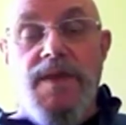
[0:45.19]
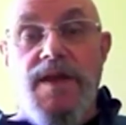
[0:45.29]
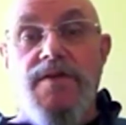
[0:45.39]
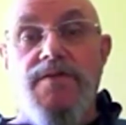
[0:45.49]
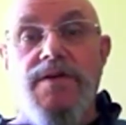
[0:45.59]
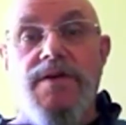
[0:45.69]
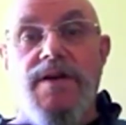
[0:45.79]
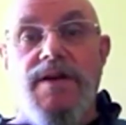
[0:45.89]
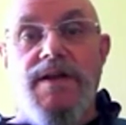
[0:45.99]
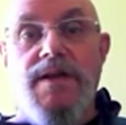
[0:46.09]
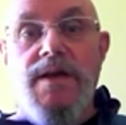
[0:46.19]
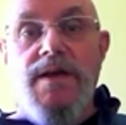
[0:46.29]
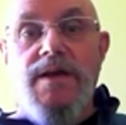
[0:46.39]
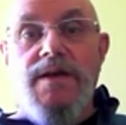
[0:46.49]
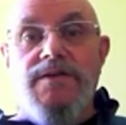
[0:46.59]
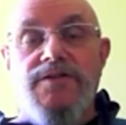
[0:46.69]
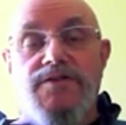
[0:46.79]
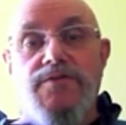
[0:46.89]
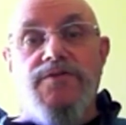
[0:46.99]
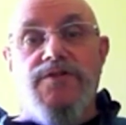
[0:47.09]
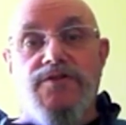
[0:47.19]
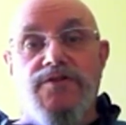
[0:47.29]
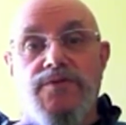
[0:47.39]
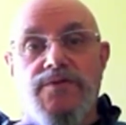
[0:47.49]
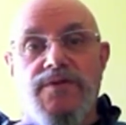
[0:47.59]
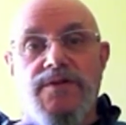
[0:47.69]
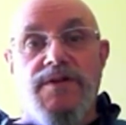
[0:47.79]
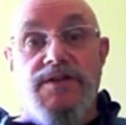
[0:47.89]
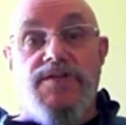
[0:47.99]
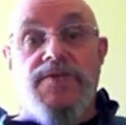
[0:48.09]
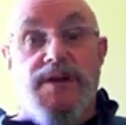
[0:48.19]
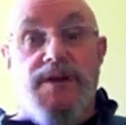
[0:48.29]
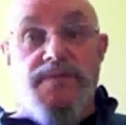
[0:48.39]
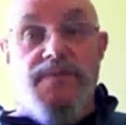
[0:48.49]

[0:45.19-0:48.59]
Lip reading: currently students are taught history,